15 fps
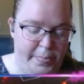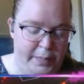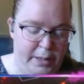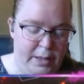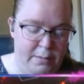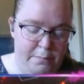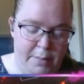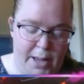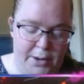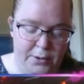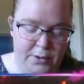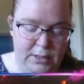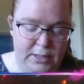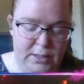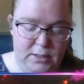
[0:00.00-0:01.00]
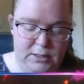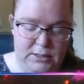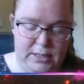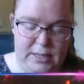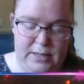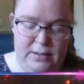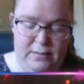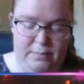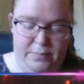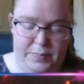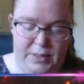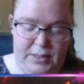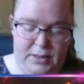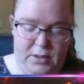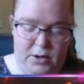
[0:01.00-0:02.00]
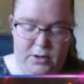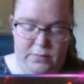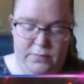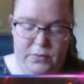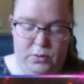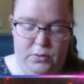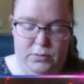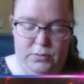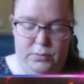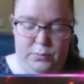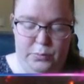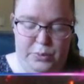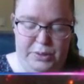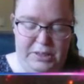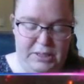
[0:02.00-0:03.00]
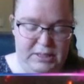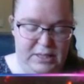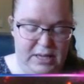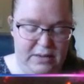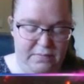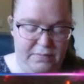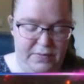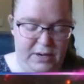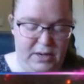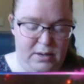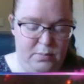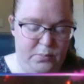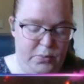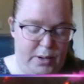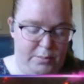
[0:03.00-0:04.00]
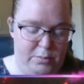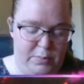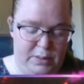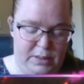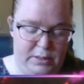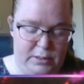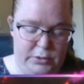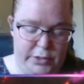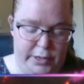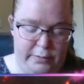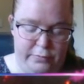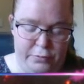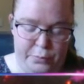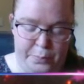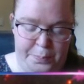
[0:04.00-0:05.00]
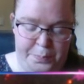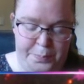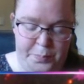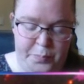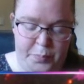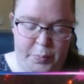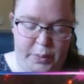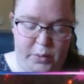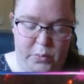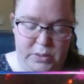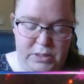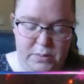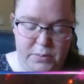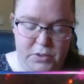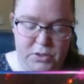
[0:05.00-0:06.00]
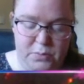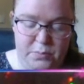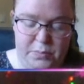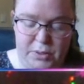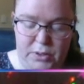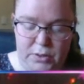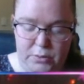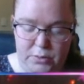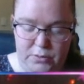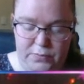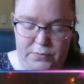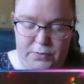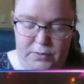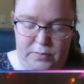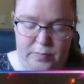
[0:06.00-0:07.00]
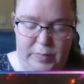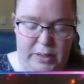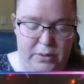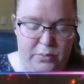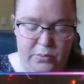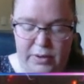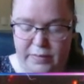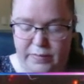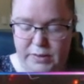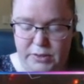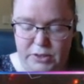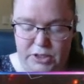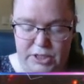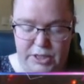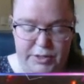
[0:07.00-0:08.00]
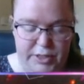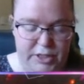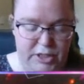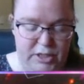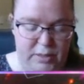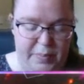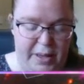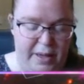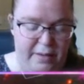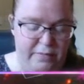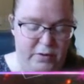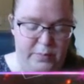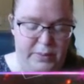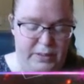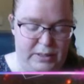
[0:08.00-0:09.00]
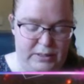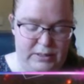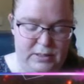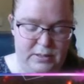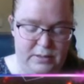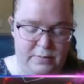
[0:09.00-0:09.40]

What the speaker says: It mattered little to him that the Heart of Gold, with its infinite improbability drive, was the most beautiful and revolutionary ship ever built.